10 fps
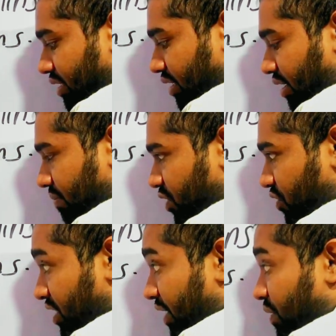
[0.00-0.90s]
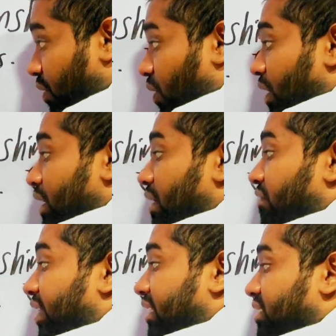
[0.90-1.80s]
comes to 0
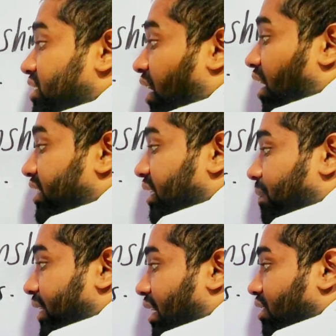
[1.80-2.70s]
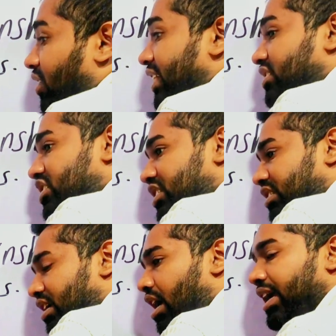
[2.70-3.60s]
when the total product on its
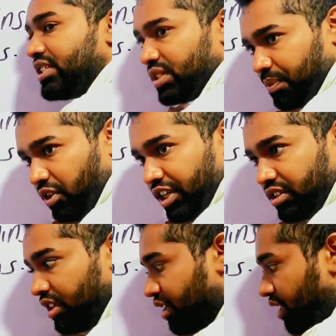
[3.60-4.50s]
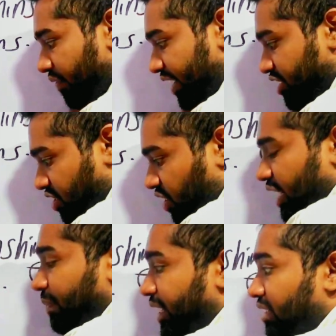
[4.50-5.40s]
highest point. When the
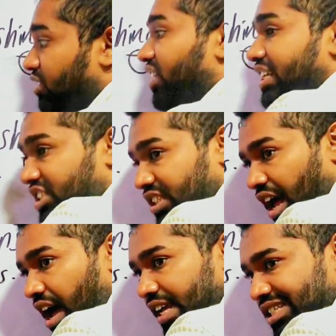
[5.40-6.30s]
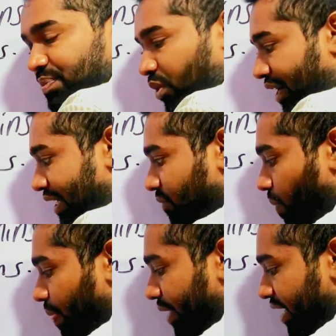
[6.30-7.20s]
total product on its highest point
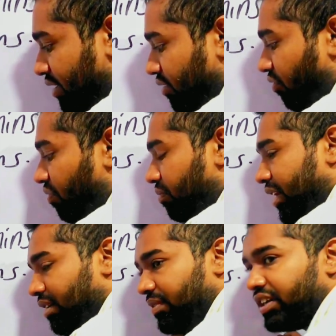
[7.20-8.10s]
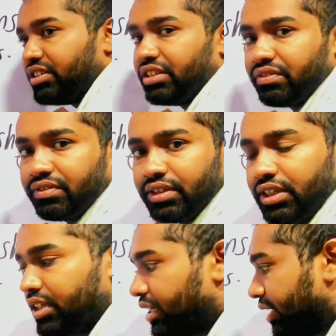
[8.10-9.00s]
then become negative.
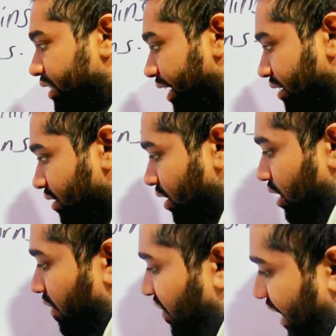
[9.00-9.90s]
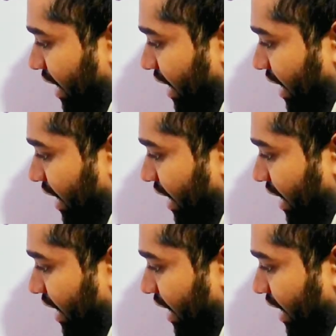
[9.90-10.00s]
Then we can